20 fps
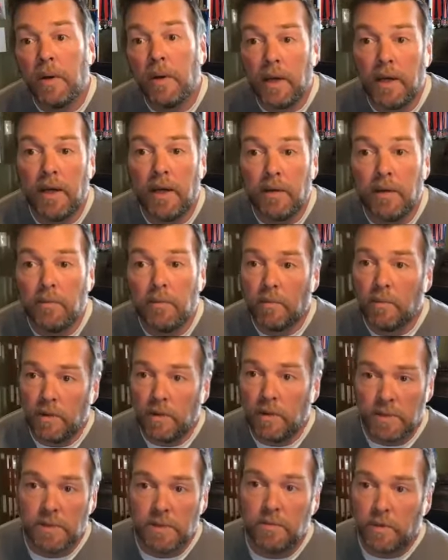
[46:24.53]
hey,
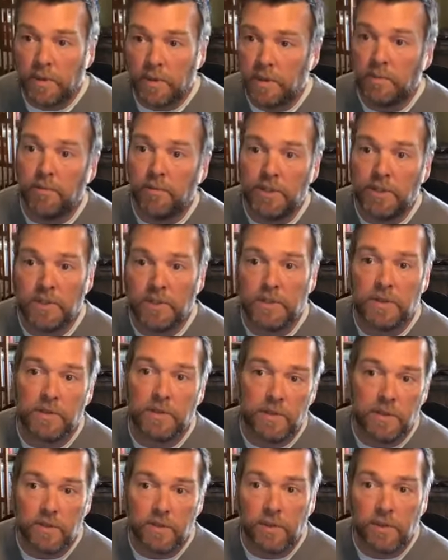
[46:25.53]
this is what the business
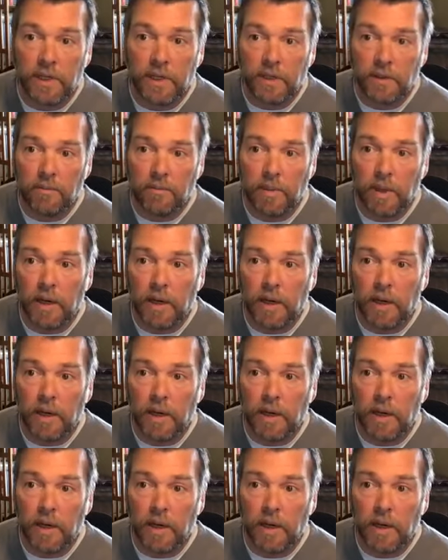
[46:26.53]
is doing.